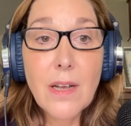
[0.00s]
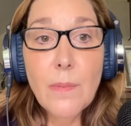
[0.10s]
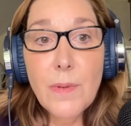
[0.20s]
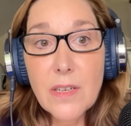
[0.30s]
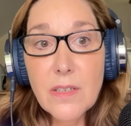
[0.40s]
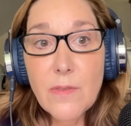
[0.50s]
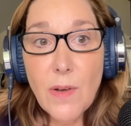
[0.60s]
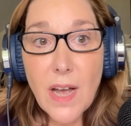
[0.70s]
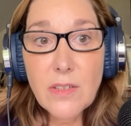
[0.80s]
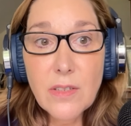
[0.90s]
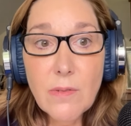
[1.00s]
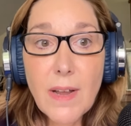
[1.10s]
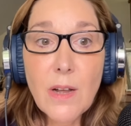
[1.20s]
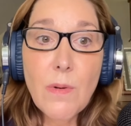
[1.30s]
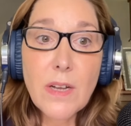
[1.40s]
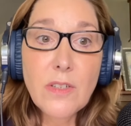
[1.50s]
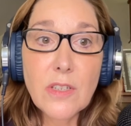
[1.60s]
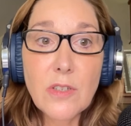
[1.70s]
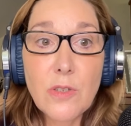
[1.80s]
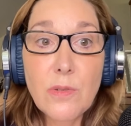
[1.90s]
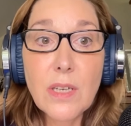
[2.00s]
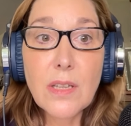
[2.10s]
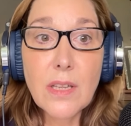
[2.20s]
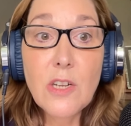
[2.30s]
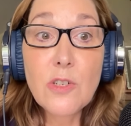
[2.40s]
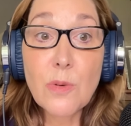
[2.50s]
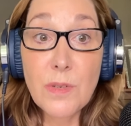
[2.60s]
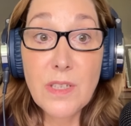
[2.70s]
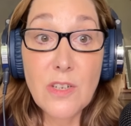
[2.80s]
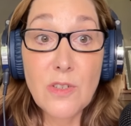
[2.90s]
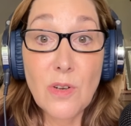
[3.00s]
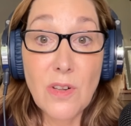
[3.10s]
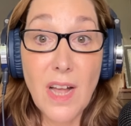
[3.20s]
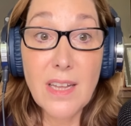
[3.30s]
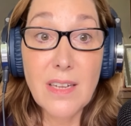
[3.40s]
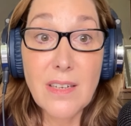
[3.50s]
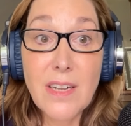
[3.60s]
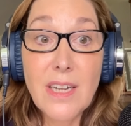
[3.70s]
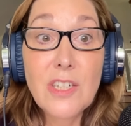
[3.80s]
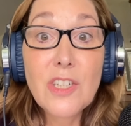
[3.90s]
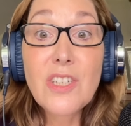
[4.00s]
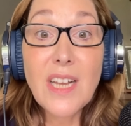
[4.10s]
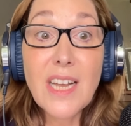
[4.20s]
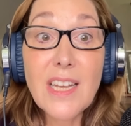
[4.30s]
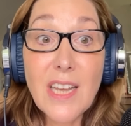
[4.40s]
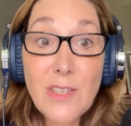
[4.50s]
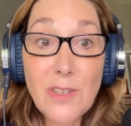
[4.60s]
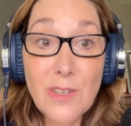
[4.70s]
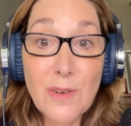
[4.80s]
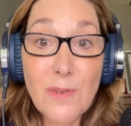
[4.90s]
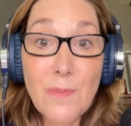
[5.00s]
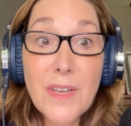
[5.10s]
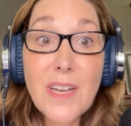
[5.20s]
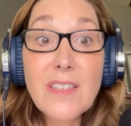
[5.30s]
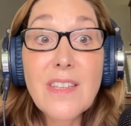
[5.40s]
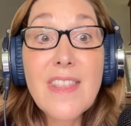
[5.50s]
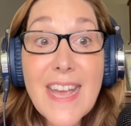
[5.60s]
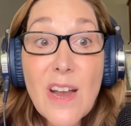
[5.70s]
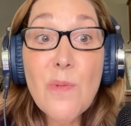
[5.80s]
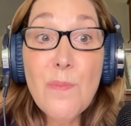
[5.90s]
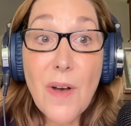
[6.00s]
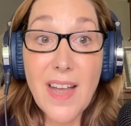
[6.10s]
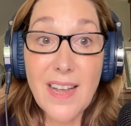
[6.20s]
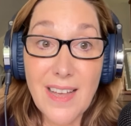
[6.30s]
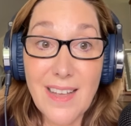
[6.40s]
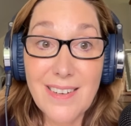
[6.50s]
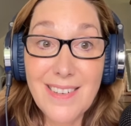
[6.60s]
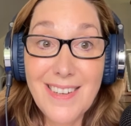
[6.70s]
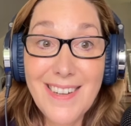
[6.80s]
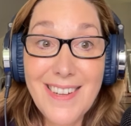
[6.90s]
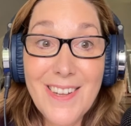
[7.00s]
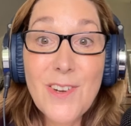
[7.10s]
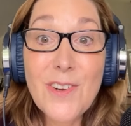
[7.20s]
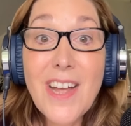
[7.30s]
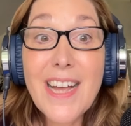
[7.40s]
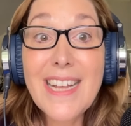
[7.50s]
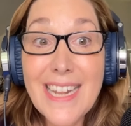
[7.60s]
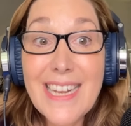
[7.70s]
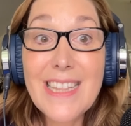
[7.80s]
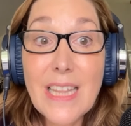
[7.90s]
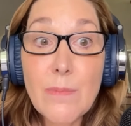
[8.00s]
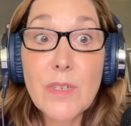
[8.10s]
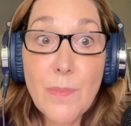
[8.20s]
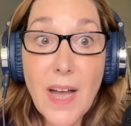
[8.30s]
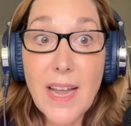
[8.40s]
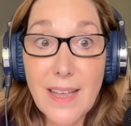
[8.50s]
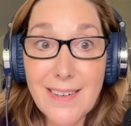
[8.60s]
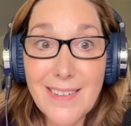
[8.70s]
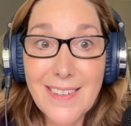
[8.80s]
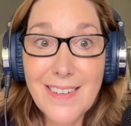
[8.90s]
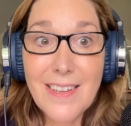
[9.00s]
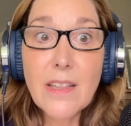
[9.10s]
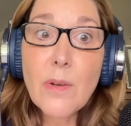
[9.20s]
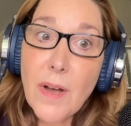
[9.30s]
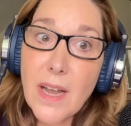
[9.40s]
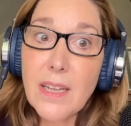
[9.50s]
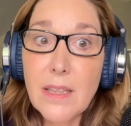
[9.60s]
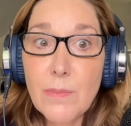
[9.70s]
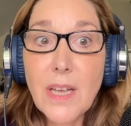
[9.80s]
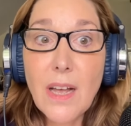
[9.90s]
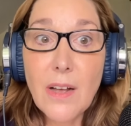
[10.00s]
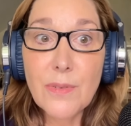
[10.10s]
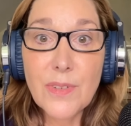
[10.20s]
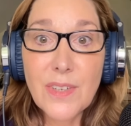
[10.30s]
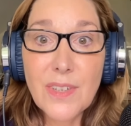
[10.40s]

Because if you ask the right questions, you can lead your potential client to saying yes to you, because they're buying in. You're not getting them to buy in. They're buying in themselves.